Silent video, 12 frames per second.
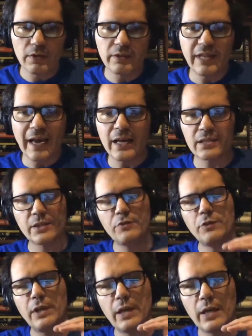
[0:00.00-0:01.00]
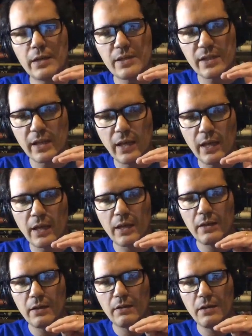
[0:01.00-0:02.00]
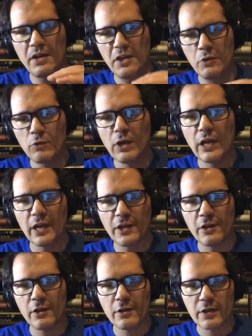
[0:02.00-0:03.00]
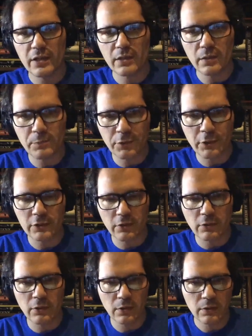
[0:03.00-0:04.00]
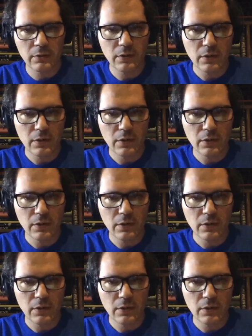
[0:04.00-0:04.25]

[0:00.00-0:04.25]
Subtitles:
Dash creates a new layer in the protocol.